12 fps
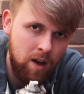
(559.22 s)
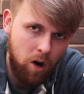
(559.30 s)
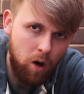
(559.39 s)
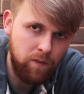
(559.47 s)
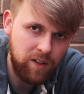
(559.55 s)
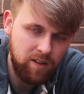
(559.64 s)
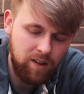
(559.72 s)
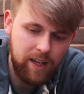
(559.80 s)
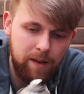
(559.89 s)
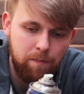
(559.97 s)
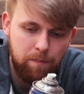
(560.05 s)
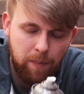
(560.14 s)

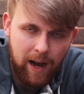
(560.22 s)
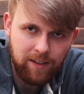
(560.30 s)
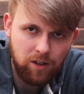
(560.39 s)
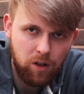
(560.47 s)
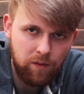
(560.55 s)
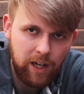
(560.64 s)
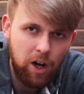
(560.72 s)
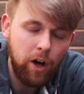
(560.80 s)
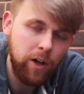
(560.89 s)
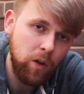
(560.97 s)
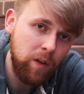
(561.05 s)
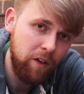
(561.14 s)
Obviously, parts are covered in
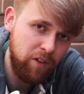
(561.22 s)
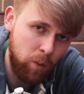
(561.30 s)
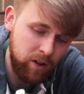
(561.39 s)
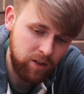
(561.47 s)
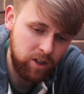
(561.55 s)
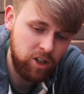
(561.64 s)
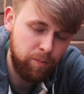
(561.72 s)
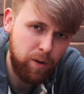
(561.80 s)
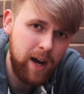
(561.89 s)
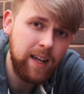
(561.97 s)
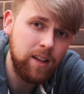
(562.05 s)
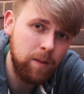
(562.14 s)
oil. If you want to
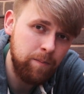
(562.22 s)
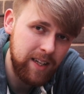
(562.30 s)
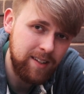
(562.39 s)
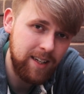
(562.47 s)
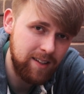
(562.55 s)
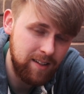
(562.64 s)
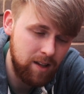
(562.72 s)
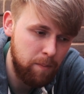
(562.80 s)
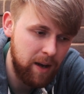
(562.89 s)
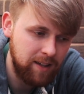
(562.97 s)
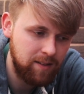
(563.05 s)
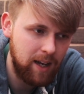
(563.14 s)
spray them, this isn't the
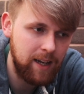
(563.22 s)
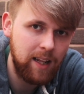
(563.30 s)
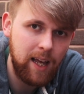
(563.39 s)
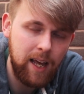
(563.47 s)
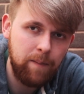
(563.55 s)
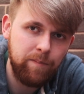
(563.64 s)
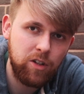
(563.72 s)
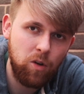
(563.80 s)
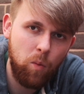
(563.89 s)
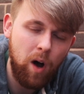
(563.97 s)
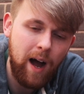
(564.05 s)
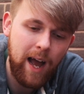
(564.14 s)
best idea. So
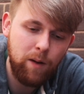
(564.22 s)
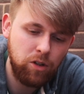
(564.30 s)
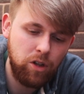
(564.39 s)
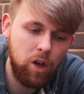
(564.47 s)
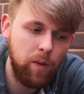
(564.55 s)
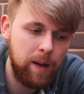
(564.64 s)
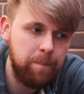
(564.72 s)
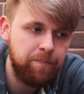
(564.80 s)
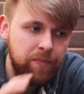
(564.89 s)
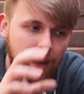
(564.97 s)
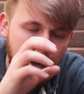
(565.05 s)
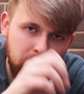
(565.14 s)
what I was doing,
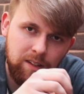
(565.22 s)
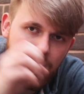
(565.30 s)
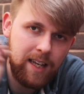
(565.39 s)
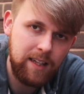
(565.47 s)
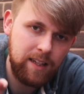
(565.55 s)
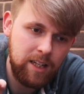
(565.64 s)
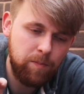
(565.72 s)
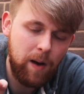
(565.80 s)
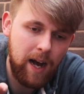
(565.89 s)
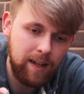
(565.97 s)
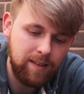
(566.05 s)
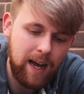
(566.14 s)
I was taking these
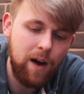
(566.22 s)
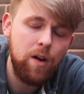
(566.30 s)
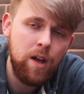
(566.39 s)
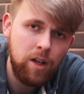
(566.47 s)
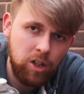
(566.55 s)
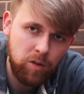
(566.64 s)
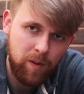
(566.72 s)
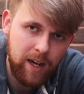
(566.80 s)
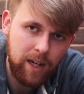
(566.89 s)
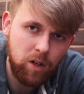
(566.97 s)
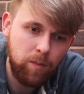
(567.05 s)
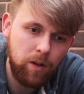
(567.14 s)
parts out, spraying
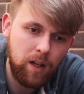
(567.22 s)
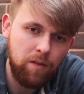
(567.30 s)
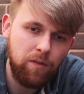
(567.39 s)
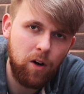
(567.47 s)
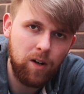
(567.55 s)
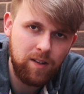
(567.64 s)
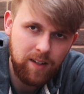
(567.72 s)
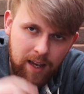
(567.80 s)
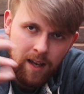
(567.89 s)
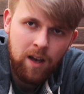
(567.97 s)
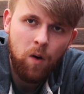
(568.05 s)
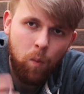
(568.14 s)
in WD-40,
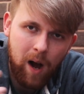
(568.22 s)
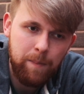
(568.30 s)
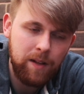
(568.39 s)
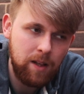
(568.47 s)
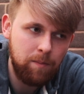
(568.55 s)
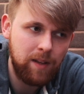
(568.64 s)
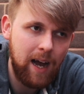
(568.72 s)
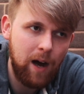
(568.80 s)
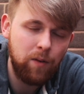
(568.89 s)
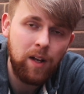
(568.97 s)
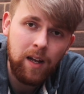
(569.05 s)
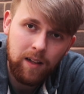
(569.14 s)
wiping them
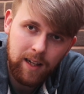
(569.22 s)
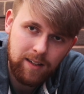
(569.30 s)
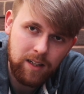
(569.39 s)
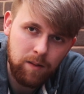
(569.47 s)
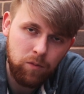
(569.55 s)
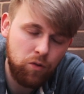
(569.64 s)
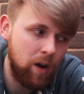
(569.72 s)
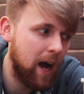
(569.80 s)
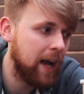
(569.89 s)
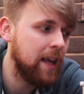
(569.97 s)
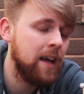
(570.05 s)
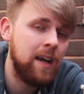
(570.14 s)
down, letting them dry,
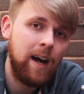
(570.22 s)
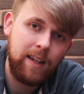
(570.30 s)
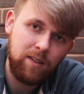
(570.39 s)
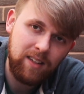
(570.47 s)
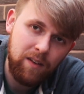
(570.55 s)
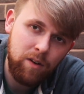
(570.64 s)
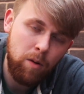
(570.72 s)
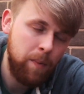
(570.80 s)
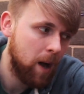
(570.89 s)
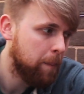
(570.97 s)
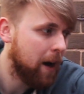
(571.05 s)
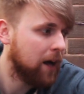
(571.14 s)
and then I was giving them a bit
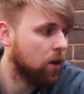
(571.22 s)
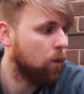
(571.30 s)
of panel